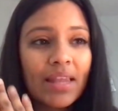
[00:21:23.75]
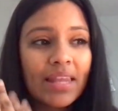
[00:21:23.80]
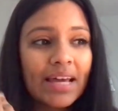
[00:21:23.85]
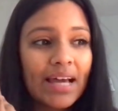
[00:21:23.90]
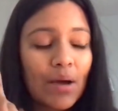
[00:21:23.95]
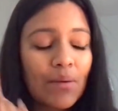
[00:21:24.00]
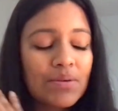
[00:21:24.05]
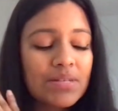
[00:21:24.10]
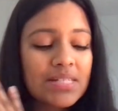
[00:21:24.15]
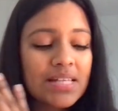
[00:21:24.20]
Like
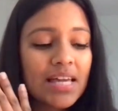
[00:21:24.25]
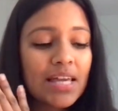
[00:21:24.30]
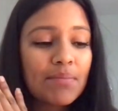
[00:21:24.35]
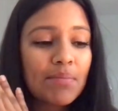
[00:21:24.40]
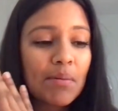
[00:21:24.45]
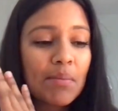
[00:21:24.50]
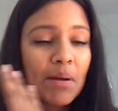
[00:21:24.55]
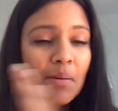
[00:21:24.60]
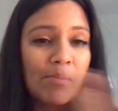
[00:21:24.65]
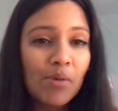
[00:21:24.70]
I was thinking
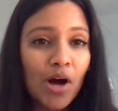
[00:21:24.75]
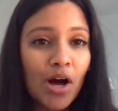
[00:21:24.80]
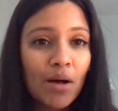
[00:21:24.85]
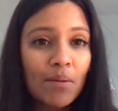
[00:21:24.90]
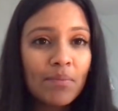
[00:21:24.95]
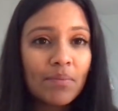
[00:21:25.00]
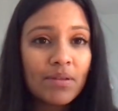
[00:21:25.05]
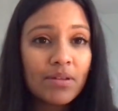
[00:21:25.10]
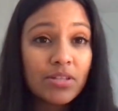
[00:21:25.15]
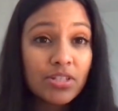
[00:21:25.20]
about my
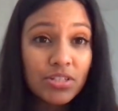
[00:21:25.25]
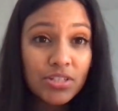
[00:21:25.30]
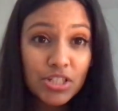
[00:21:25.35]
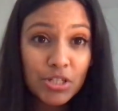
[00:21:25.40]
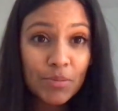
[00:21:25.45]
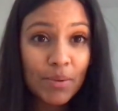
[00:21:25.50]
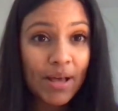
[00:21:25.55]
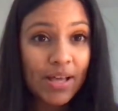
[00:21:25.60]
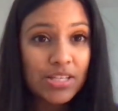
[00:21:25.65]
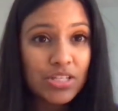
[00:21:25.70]
mom.
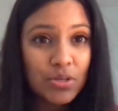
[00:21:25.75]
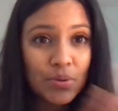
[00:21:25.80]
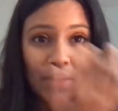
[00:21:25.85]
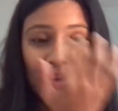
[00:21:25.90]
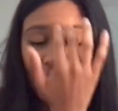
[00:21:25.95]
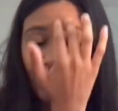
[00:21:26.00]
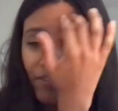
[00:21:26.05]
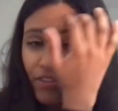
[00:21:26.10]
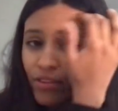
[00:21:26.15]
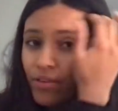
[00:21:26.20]
She passed
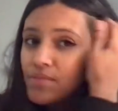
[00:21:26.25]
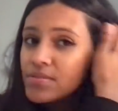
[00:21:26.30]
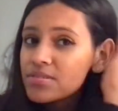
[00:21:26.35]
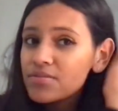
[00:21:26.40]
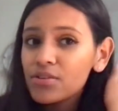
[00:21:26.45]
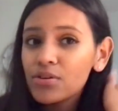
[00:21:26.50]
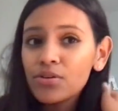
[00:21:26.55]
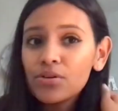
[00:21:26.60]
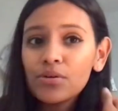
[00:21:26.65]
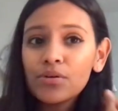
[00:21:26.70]
away, for those of
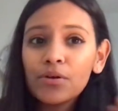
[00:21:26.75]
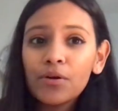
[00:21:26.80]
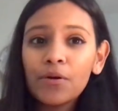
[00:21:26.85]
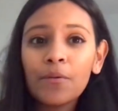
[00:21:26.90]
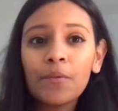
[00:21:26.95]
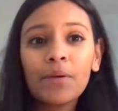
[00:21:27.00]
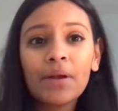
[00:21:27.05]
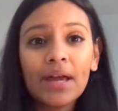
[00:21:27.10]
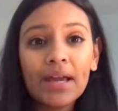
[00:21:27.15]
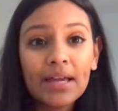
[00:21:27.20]
you who don't know,
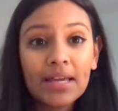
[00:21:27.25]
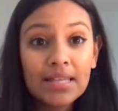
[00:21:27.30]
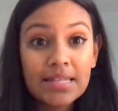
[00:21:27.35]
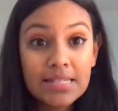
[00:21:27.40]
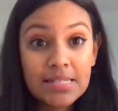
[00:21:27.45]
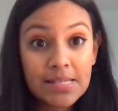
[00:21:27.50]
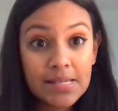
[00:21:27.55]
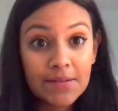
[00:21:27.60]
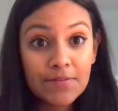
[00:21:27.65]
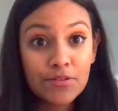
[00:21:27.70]
when I
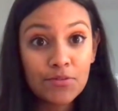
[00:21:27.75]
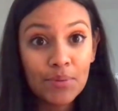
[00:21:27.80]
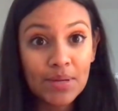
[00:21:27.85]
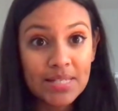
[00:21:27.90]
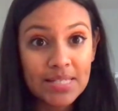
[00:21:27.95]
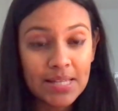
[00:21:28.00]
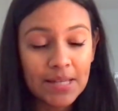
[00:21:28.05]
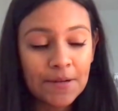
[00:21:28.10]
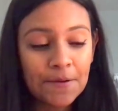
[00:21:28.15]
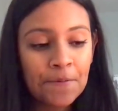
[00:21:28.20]
conceived my
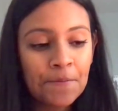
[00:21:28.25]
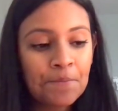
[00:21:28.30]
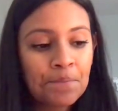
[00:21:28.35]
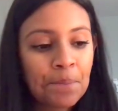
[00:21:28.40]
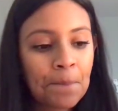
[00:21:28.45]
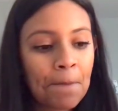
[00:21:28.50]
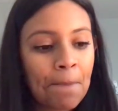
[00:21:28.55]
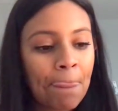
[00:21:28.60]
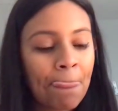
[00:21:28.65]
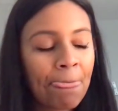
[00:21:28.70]
son.
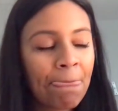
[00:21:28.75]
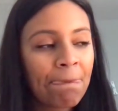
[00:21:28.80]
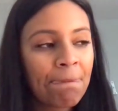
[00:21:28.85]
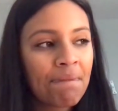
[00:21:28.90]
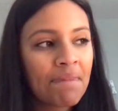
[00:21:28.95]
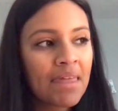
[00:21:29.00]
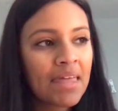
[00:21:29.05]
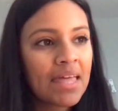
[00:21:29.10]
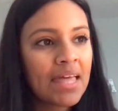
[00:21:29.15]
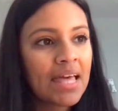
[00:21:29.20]

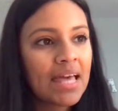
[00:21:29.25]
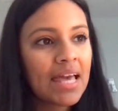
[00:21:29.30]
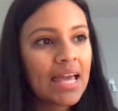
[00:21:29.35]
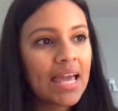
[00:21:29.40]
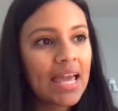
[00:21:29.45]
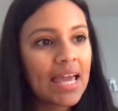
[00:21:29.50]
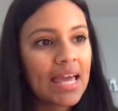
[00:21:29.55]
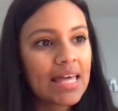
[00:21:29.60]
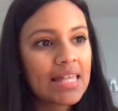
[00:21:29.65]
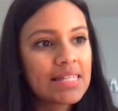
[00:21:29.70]

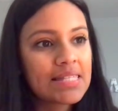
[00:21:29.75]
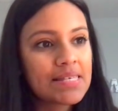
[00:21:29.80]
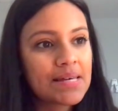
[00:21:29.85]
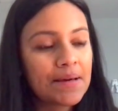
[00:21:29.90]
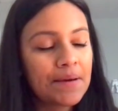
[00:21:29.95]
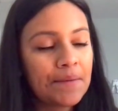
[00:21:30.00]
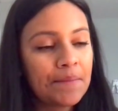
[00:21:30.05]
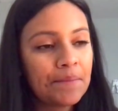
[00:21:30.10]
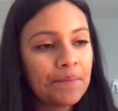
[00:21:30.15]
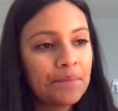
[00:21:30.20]
And
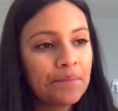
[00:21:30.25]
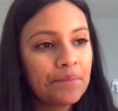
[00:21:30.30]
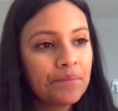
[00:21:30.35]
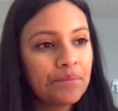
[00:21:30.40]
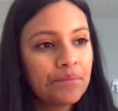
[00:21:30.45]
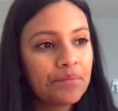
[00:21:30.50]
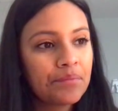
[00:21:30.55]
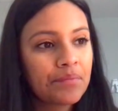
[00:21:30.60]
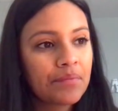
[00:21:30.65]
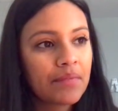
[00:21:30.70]

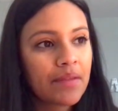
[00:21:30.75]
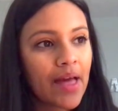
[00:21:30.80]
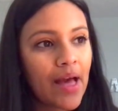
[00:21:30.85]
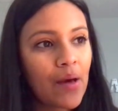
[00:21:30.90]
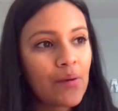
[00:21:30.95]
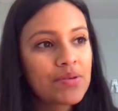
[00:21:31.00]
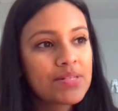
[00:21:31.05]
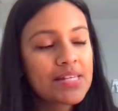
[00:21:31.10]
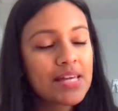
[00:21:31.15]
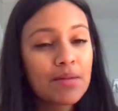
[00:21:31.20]

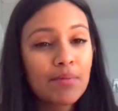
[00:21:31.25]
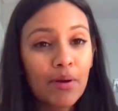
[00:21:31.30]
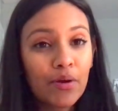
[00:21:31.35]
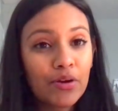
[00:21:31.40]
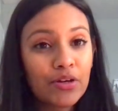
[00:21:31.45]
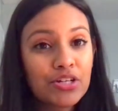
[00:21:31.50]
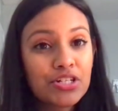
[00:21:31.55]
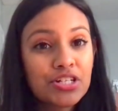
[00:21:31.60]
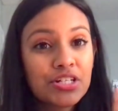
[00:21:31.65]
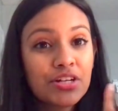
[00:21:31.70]
I was thinking about
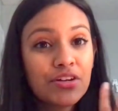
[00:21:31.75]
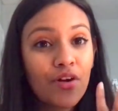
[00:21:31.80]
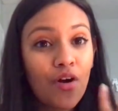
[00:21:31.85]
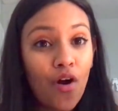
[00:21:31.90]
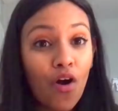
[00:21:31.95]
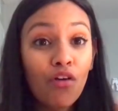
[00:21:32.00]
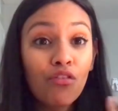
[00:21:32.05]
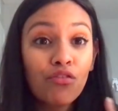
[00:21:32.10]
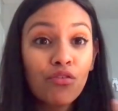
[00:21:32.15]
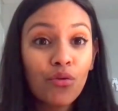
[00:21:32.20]
her. She did
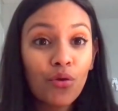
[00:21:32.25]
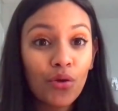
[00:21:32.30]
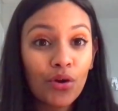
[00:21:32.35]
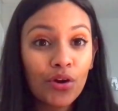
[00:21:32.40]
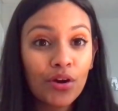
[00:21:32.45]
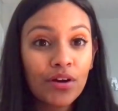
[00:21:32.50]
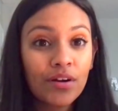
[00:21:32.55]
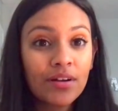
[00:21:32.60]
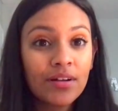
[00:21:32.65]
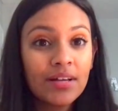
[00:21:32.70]
all
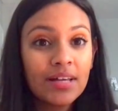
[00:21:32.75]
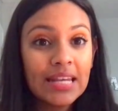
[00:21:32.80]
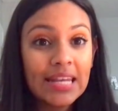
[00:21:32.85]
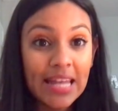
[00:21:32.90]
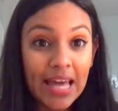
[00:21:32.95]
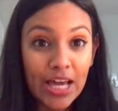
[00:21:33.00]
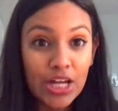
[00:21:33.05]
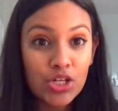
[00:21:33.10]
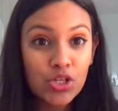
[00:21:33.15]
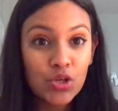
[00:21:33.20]
4
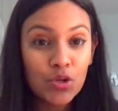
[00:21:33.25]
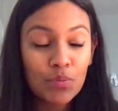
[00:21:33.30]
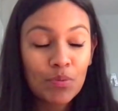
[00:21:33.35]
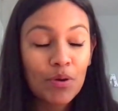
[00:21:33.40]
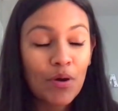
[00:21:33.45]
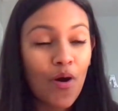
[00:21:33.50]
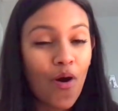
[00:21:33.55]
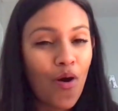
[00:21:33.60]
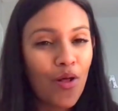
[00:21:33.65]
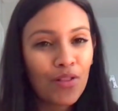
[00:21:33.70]
natural,
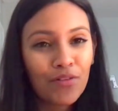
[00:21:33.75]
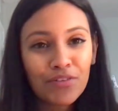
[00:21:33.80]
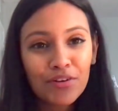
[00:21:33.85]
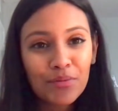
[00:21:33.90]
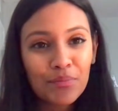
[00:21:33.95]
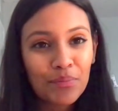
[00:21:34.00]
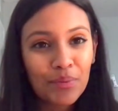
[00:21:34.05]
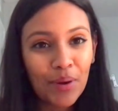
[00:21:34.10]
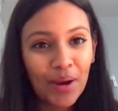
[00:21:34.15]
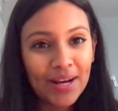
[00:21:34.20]
but all of her
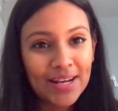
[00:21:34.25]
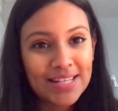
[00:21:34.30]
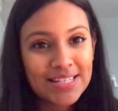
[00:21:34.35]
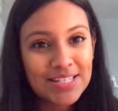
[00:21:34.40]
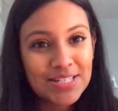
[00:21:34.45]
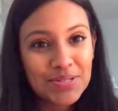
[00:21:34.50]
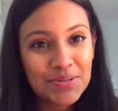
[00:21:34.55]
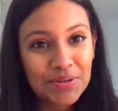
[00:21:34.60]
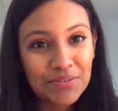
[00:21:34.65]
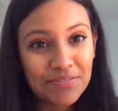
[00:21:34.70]

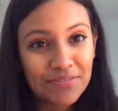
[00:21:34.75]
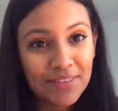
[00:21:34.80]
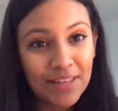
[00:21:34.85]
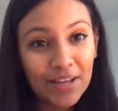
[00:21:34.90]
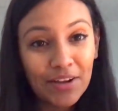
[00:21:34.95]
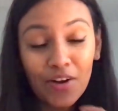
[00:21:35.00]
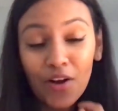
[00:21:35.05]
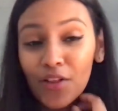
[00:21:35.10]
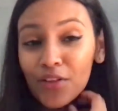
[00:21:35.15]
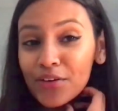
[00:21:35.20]
pregnancies were
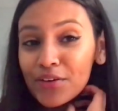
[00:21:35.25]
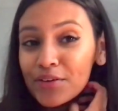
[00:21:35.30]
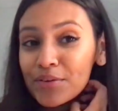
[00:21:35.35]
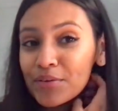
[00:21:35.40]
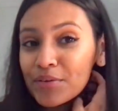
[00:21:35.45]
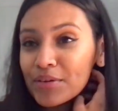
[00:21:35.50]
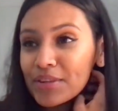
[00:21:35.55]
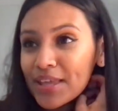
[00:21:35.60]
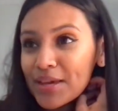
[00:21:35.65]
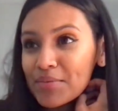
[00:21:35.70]
like, all
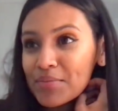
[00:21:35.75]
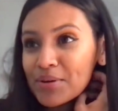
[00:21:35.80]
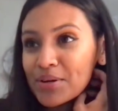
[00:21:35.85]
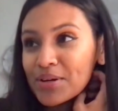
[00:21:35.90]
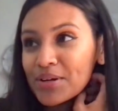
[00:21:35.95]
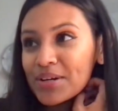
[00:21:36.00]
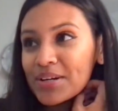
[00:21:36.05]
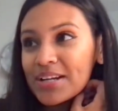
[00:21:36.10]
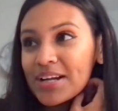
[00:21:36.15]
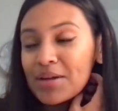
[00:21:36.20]
her
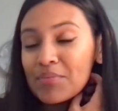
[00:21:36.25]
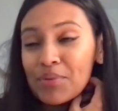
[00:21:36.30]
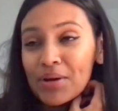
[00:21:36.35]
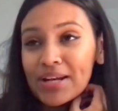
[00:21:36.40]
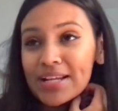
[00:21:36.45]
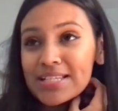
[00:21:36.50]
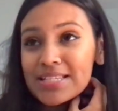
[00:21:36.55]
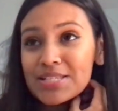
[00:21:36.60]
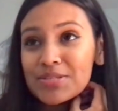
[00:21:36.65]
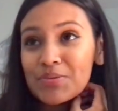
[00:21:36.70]
labor and
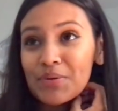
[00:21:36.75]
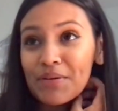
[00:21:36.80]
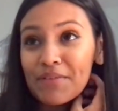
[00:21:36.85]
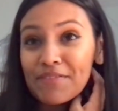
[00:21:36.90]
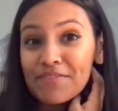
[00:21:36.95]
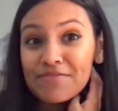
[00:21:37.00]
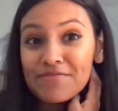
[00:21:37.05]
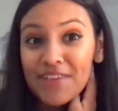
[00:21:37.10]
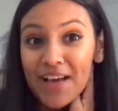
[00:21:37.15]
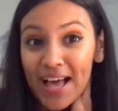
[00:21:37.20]
pregnancies were
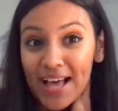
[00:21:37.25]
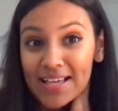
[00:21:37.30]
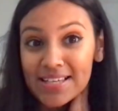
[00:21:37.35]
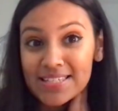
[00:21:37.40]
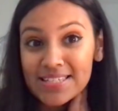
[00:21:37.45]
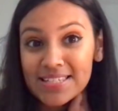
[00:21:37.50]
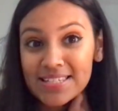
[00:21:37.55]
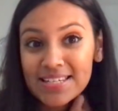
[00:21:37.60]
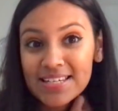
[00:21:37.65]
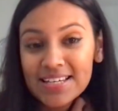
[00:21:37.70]

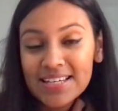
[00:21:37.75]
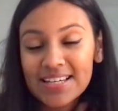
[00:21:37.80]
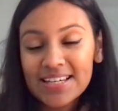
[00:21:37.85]
fast.